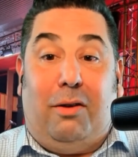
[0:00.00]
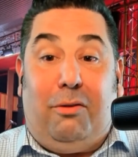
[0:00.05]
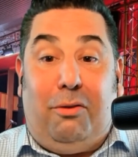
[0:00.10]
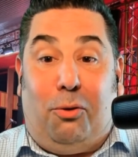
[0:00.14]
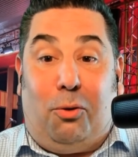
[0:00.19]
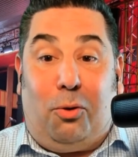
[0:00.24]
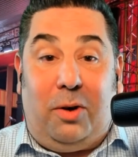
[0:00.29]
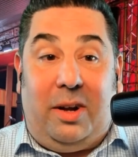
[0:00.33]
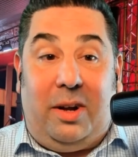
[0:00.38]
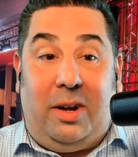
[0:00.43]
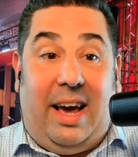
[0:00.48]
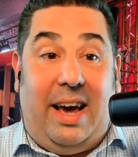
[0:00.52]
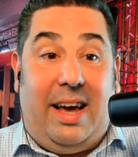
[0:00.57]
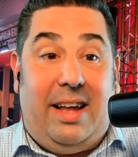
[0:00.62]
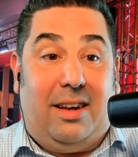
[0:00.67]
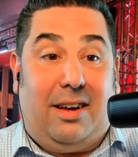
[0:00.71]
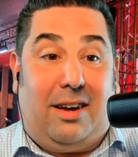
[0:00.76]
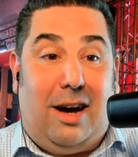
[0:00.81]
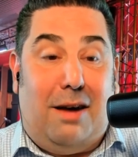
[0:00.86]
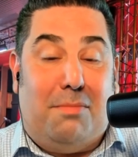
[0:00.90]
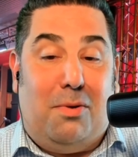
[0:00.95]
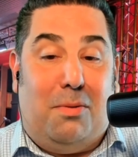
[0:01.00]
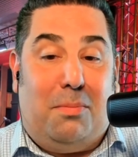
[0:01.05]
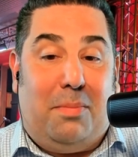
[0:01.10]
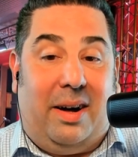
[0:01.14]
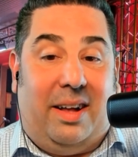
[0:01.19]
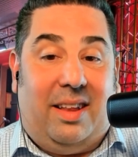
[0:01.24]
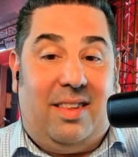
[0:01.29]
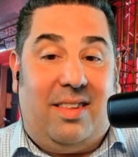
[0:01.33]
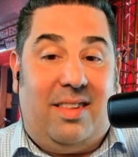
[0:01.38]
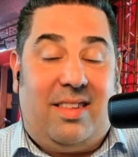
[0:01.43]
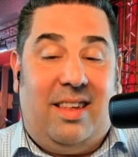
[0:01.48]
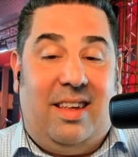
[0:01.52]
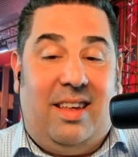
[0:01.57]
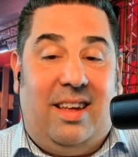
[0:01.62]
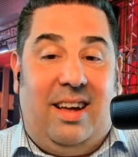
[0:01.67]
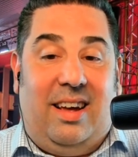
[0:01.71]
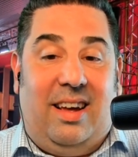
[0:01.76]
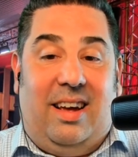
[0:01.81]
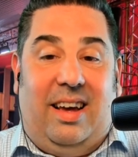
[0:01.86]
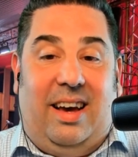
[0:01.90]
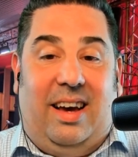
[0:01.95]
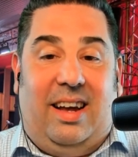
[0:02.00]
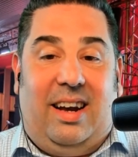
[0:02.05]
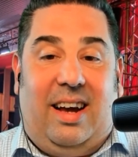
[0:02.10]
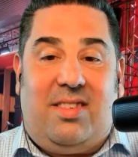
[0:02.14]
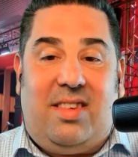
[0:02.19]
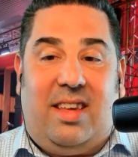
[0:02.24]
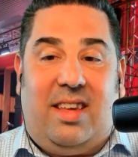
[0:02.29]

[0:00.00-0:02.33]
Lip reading: 48 in a couple months. And I